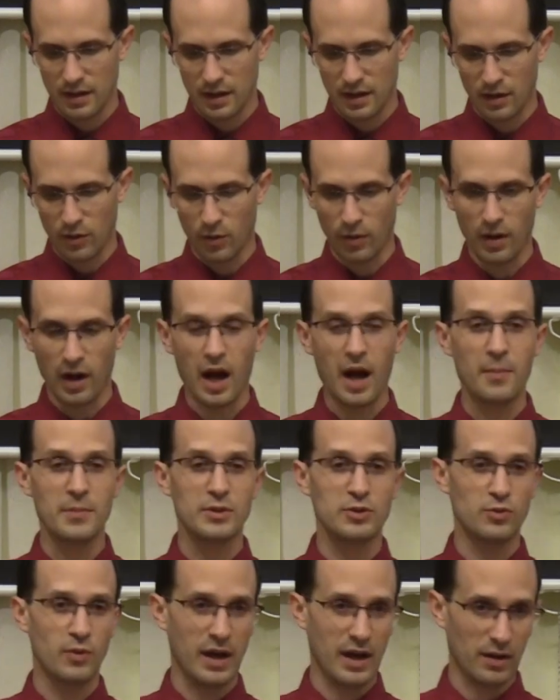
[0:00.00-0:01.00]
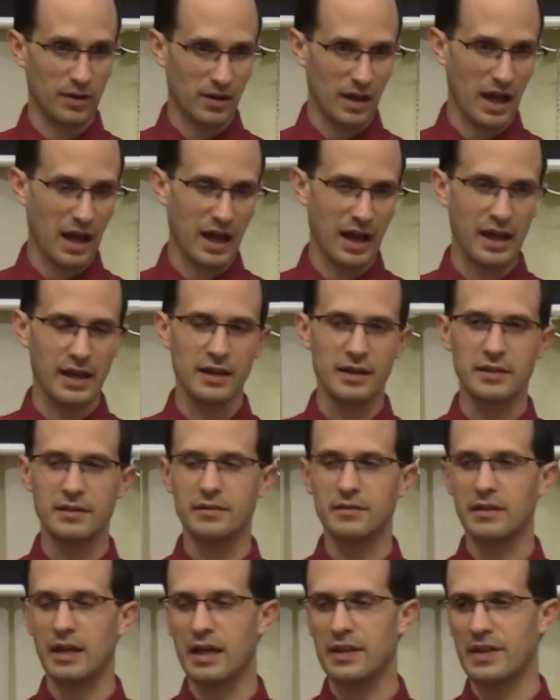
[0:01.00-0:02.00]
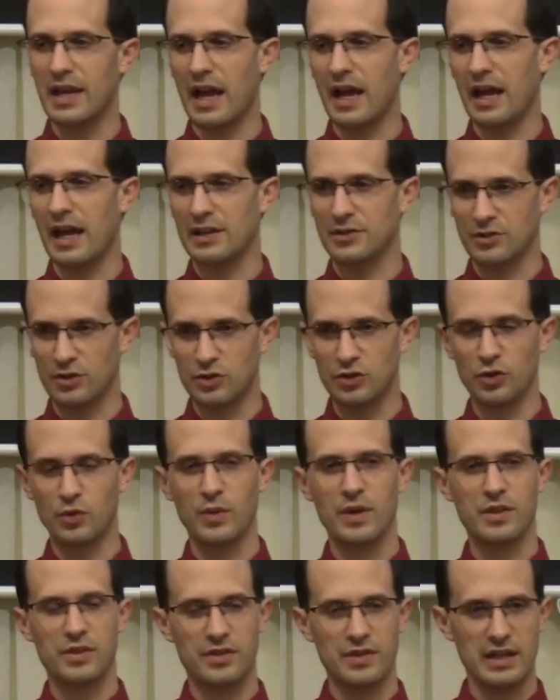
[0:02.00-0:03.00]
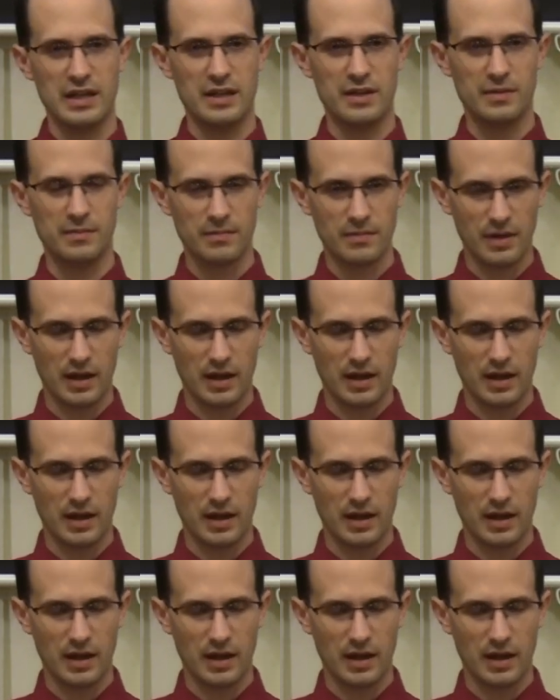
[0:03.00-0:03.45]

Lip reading: or Am Israel High, and that has to do with the